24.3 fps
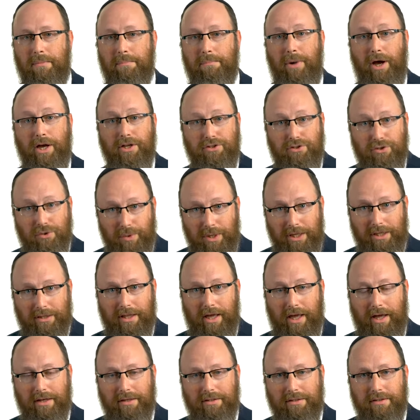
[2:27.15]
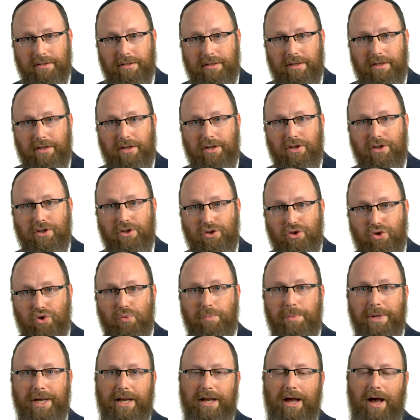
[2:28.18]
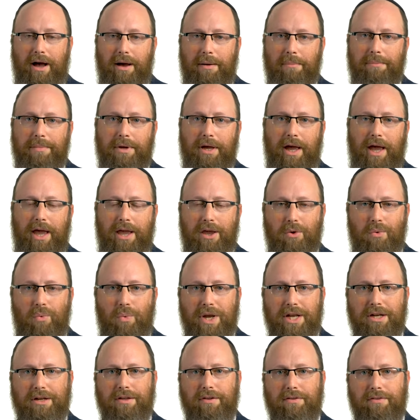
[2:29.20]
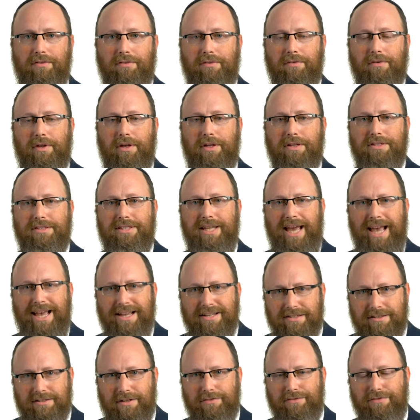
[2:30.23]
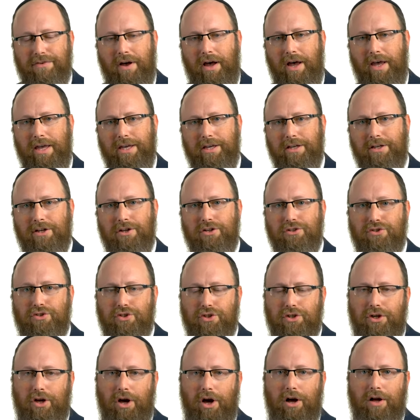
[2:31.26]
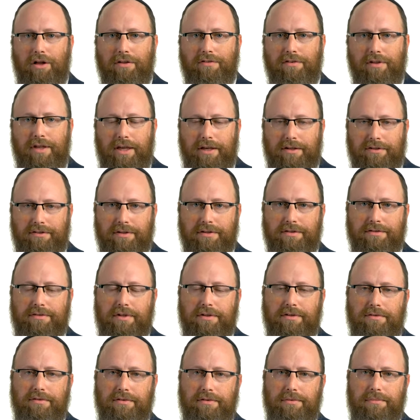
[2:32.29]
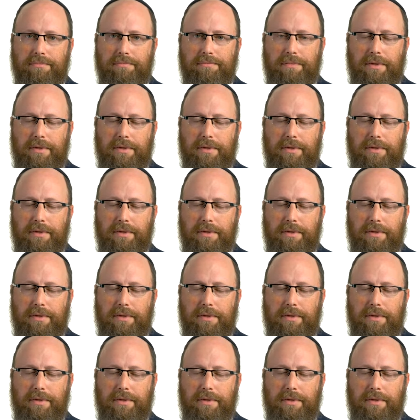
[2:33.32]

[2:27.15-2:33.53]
By doing that, you become a witness testifying to God's existence.